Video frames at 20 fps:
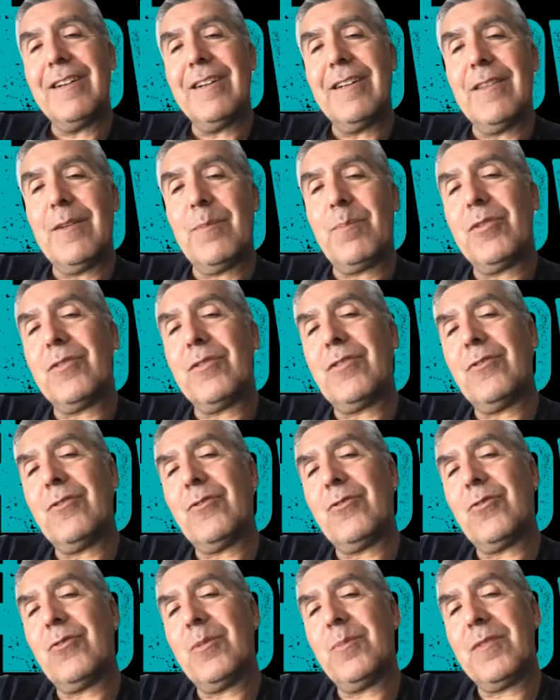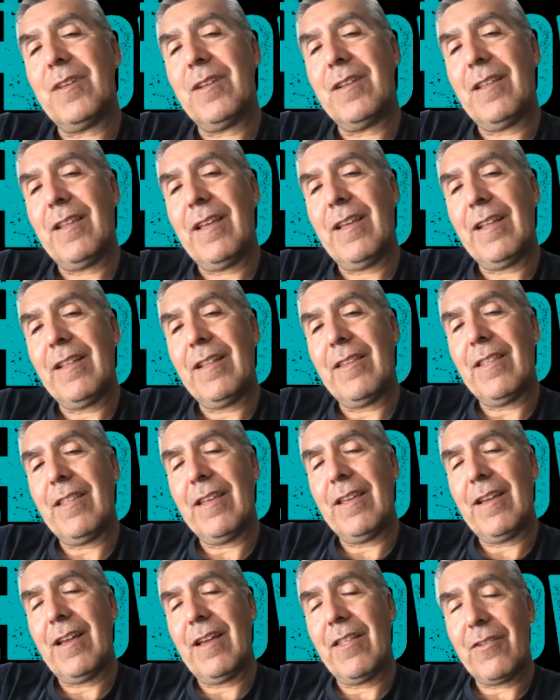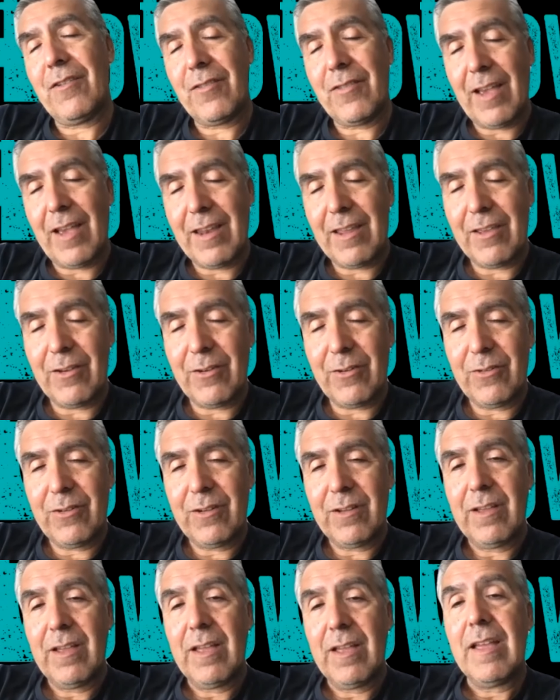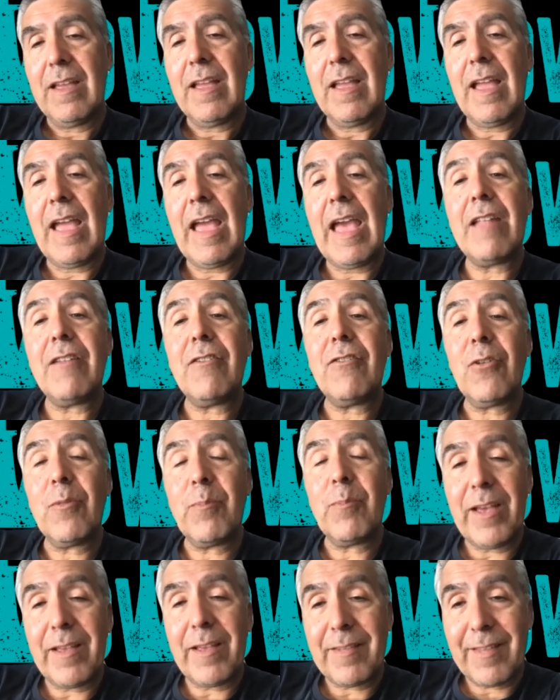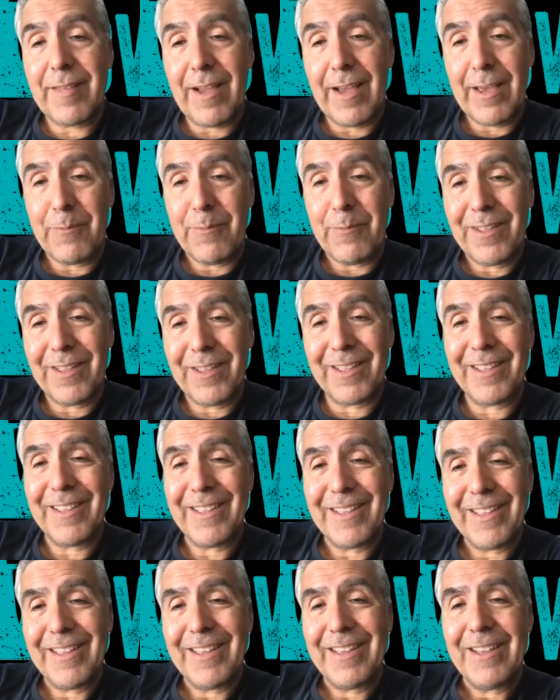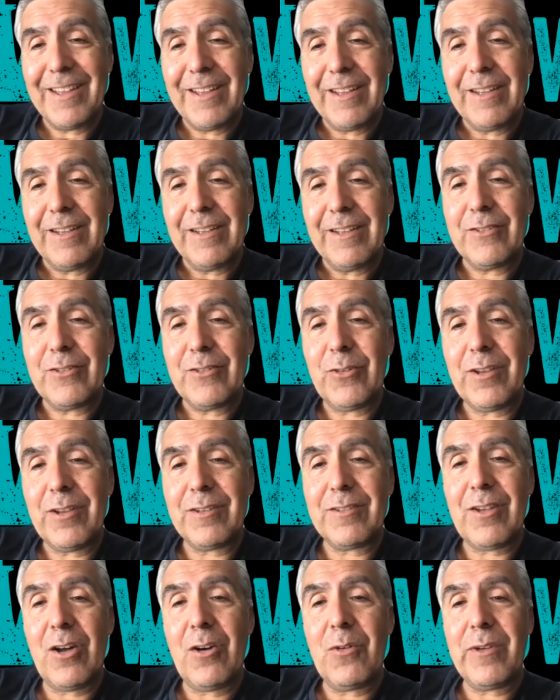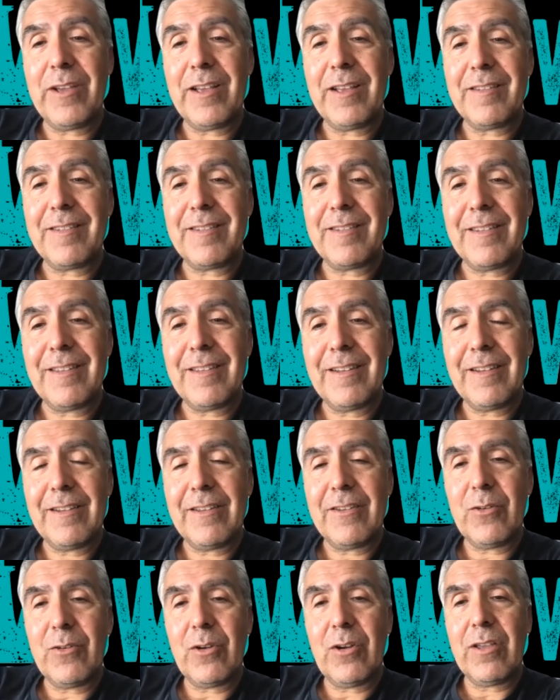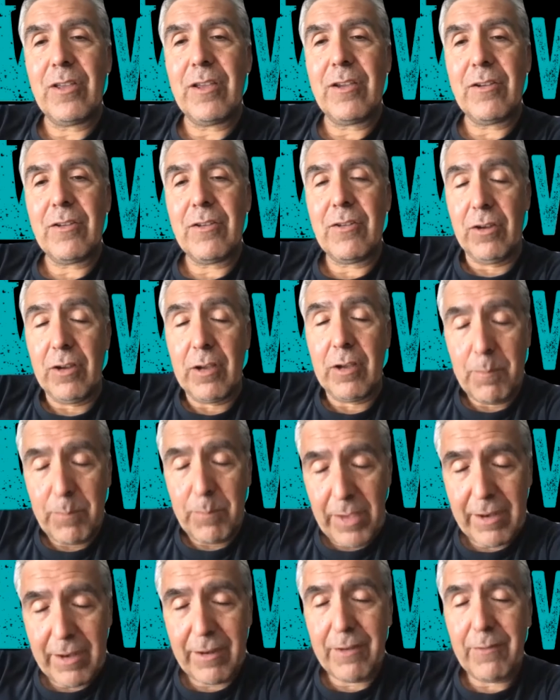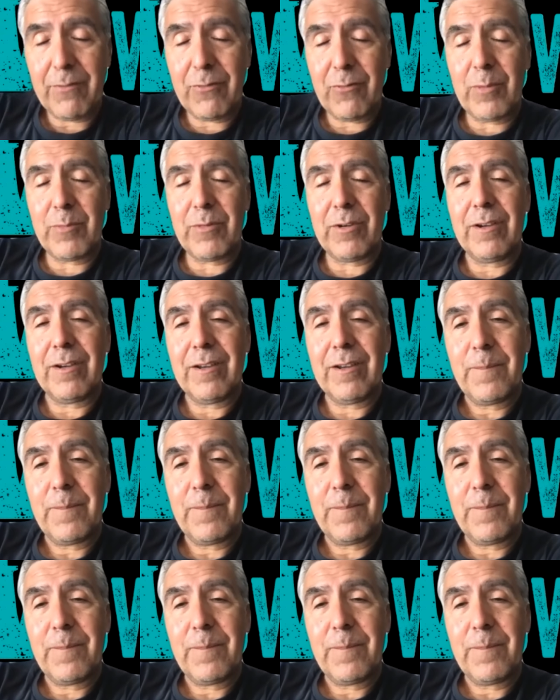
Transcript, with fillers: the person who swims in the lane to the other side of you, and your best time. So there's always you're you're a competitive swimmer.